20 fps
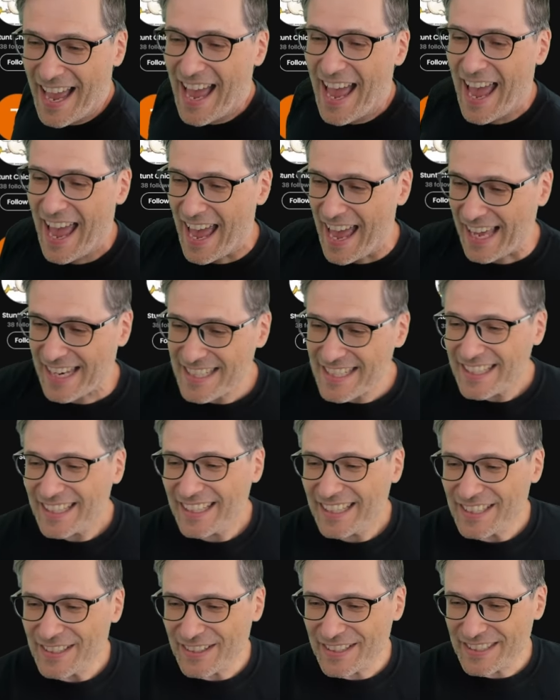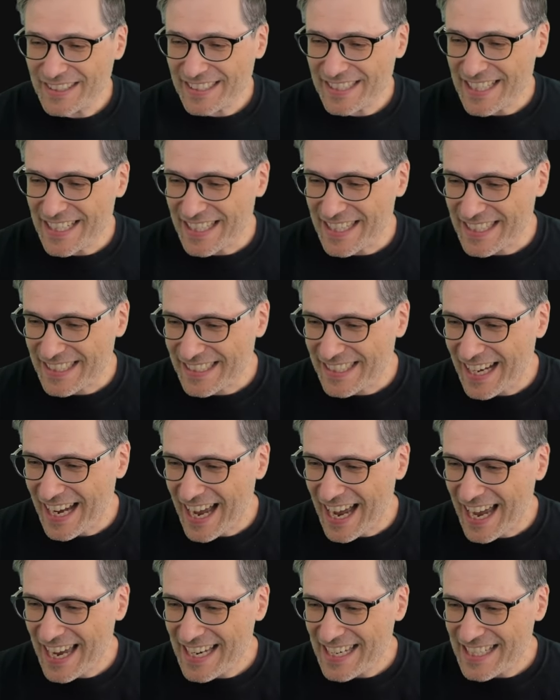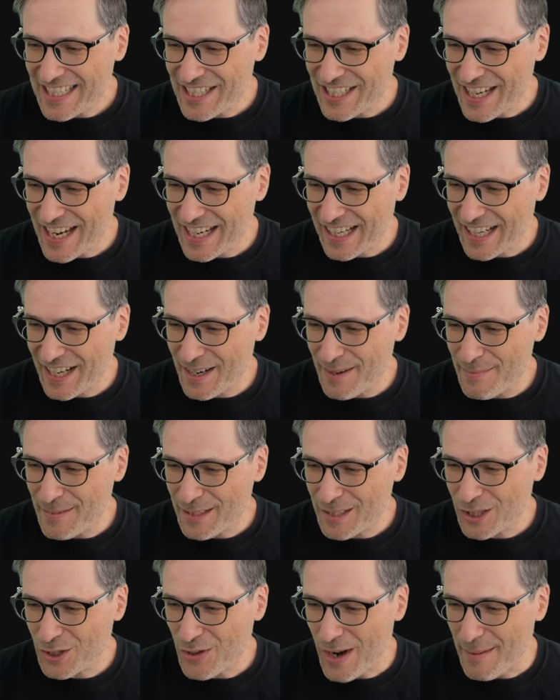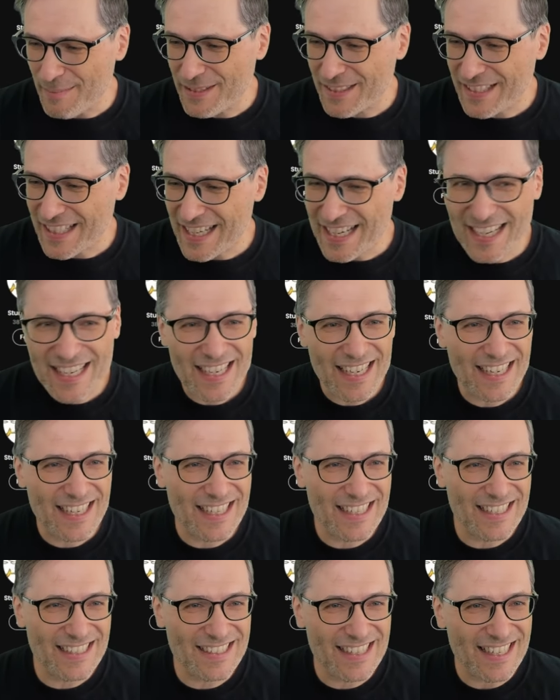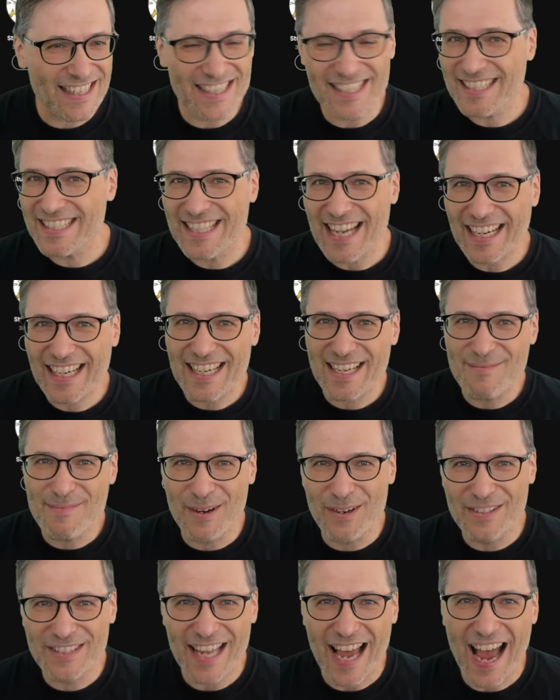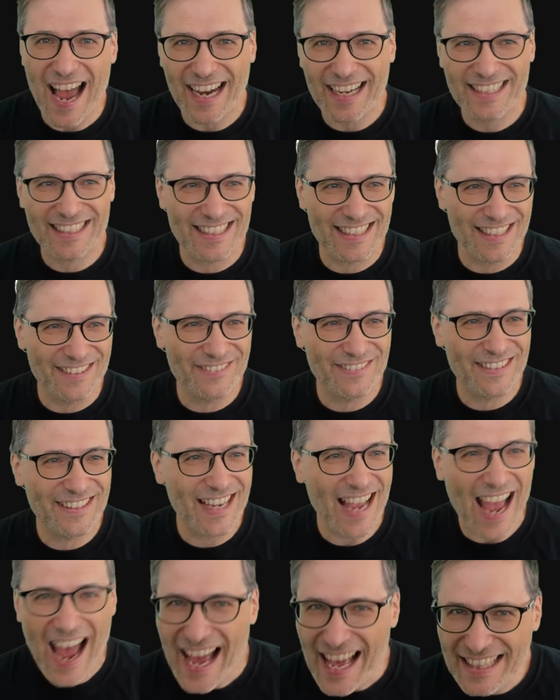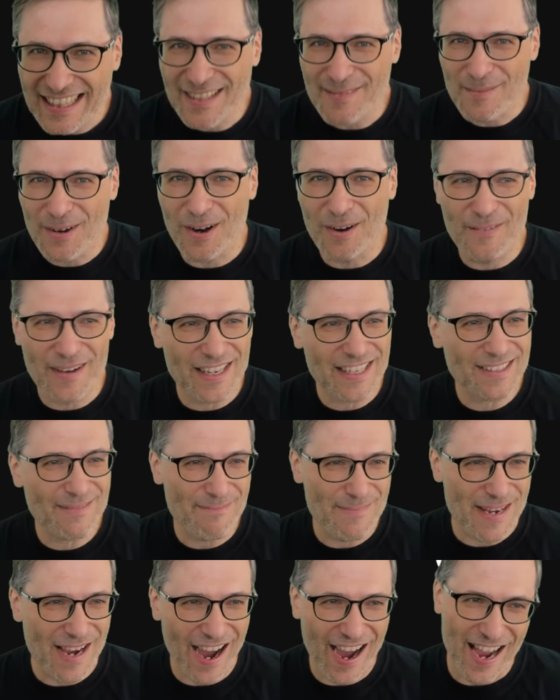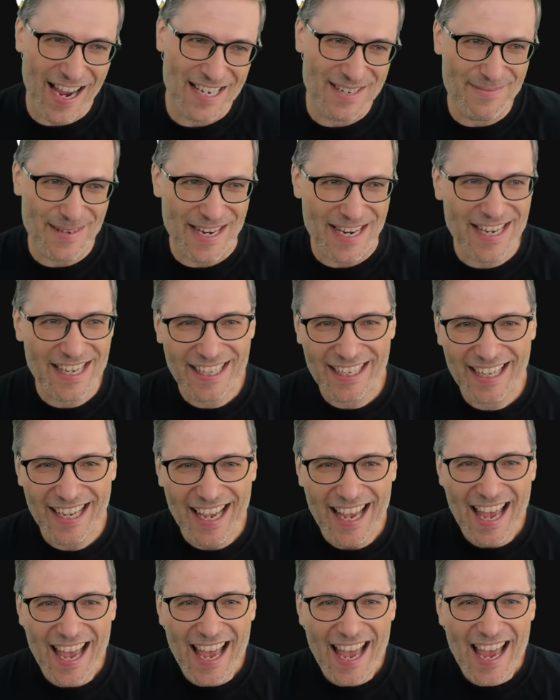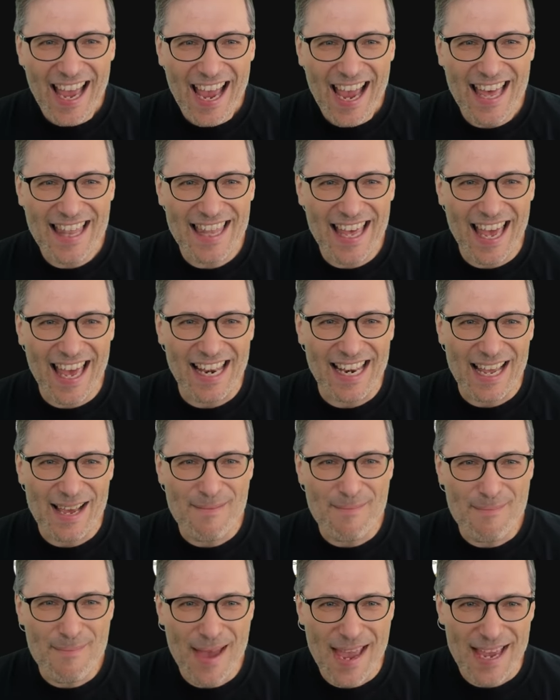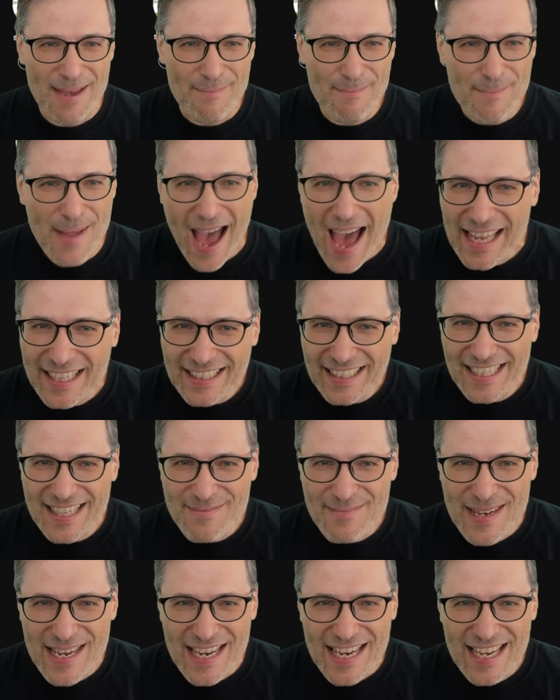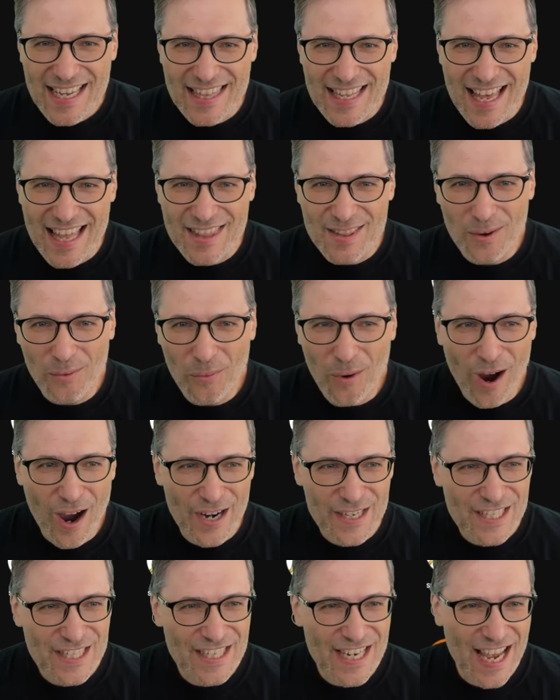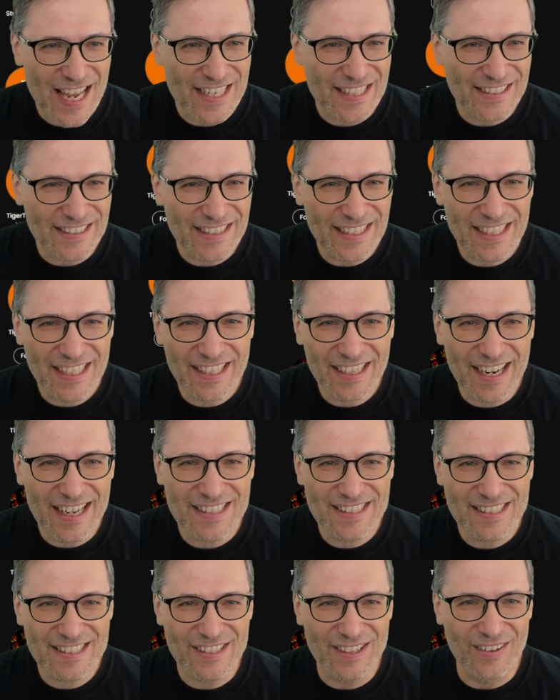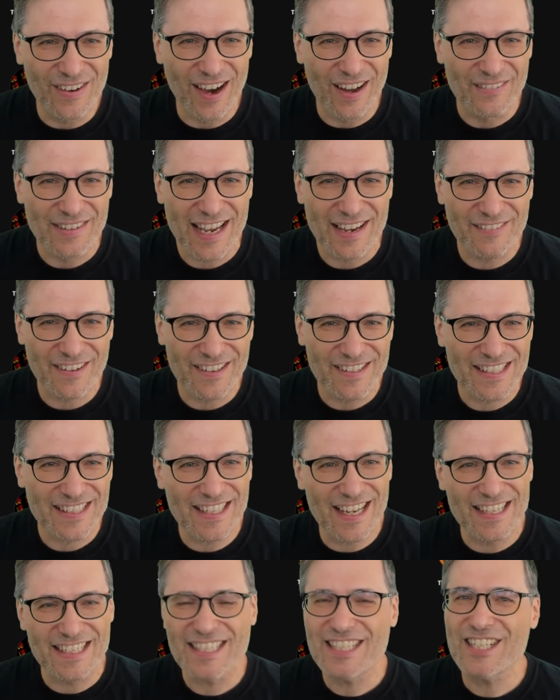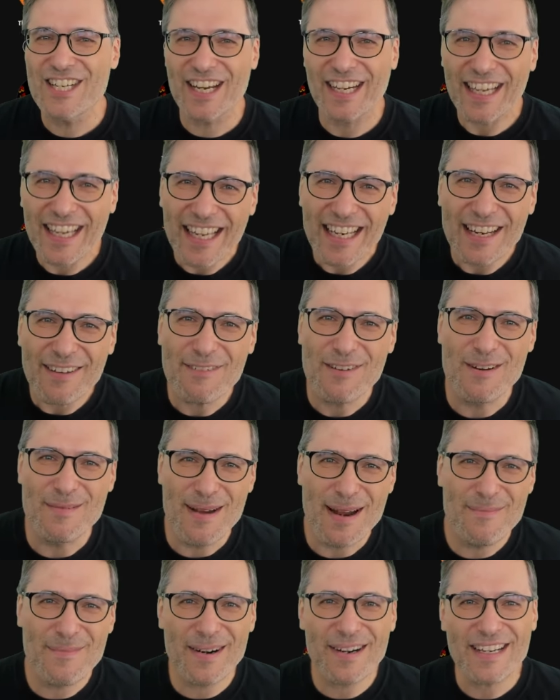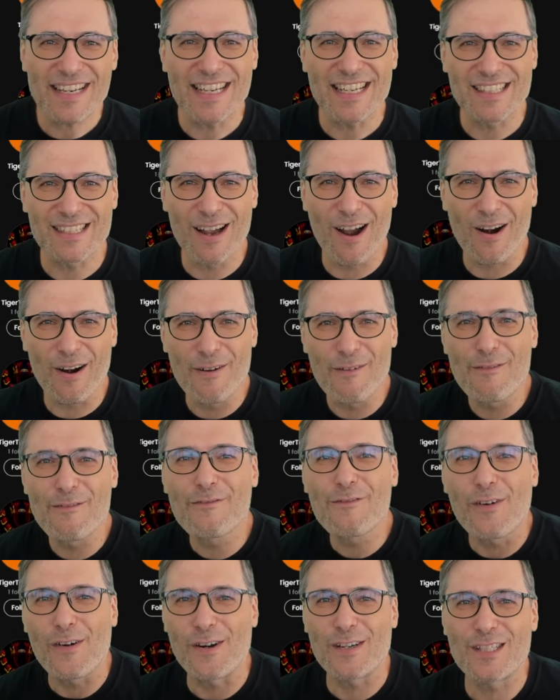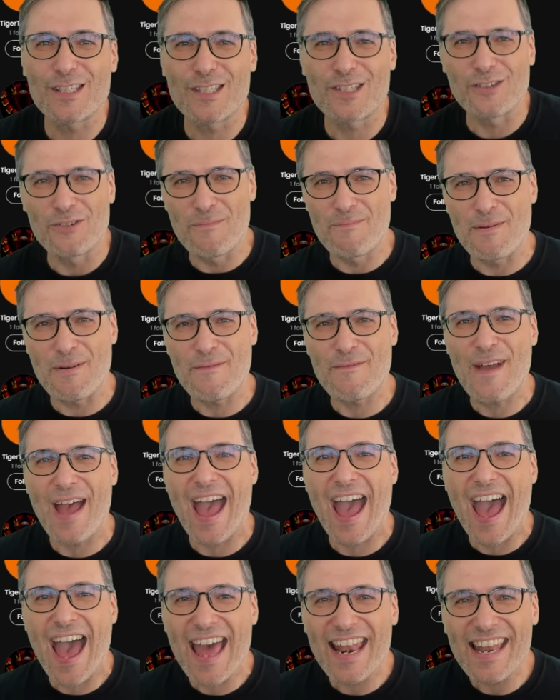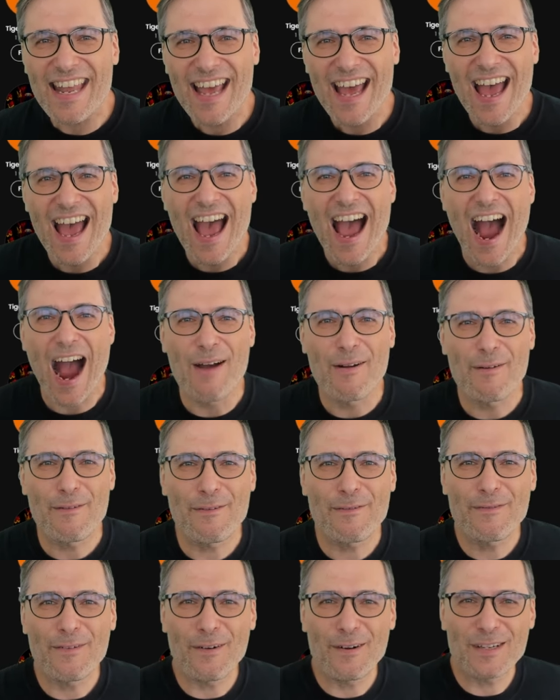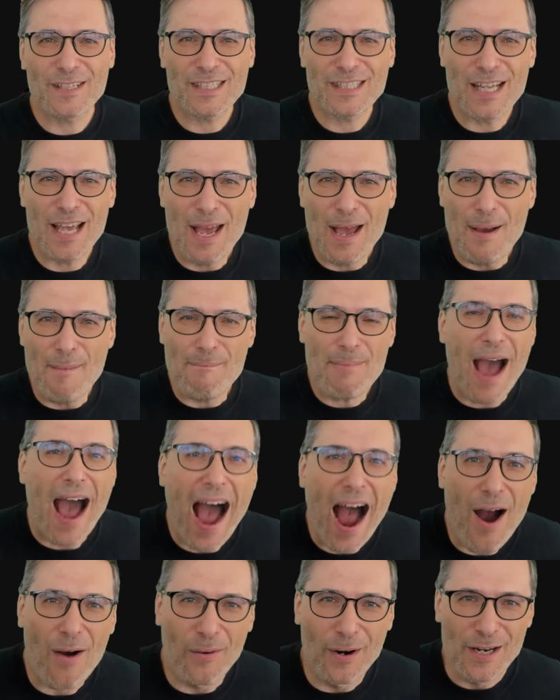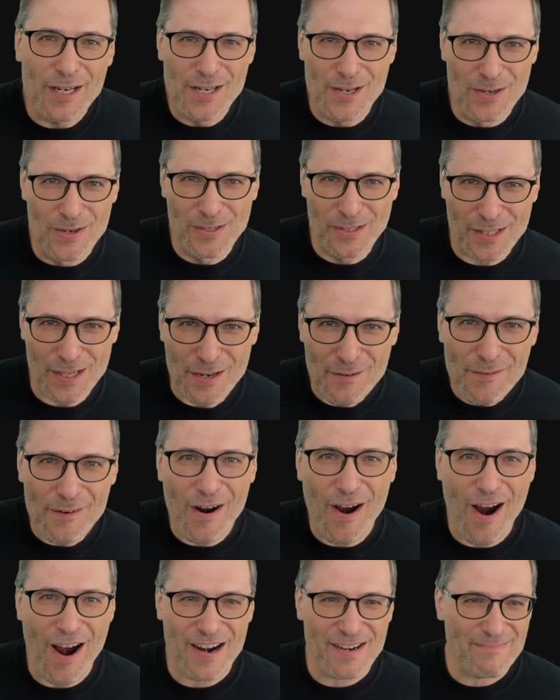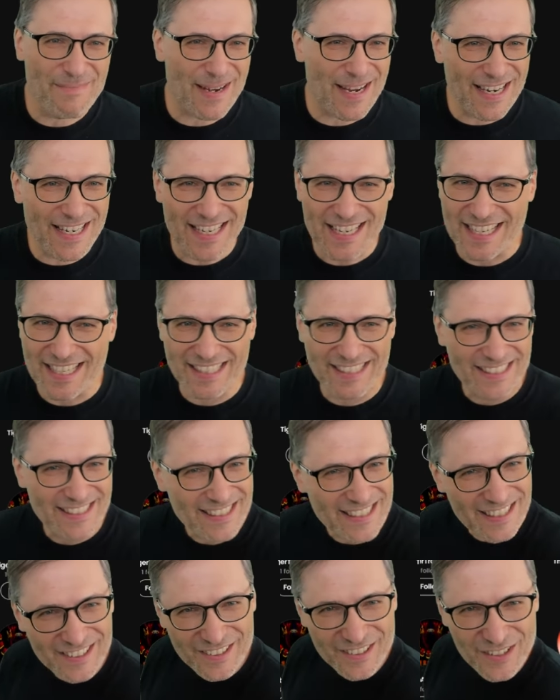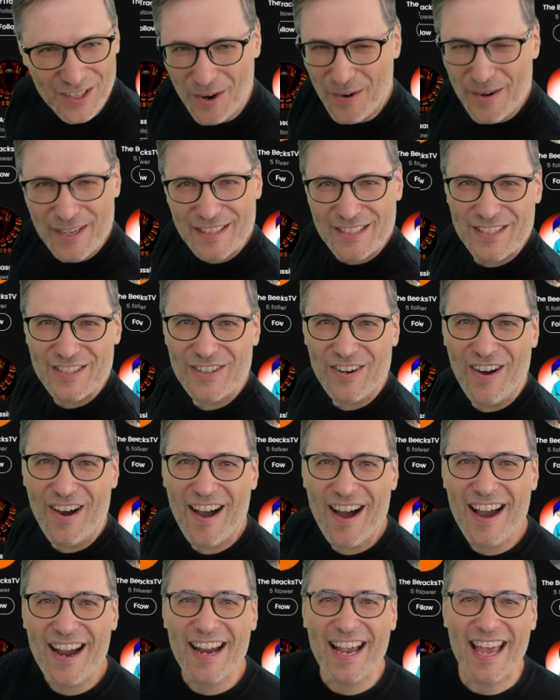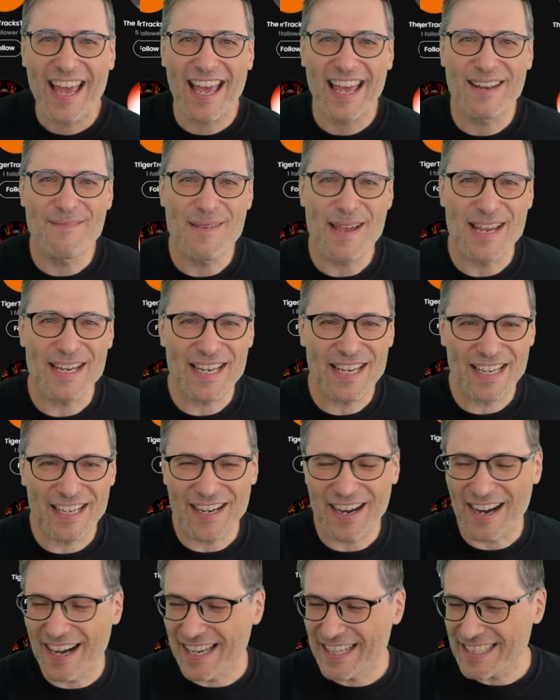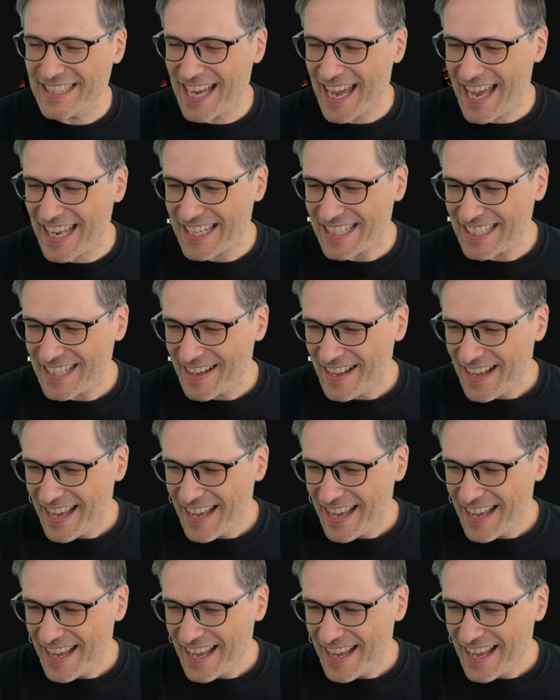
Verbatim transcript: And you can see this guy, Jacob Strebsky, is the second most active at the moment behind me and then Ma- Madeline Me, and then the watch chandelier, and so on. We have our stunt chicken, if you remember, he's our first super fan, our first power user for Heartbeat. He's still going strong and making content.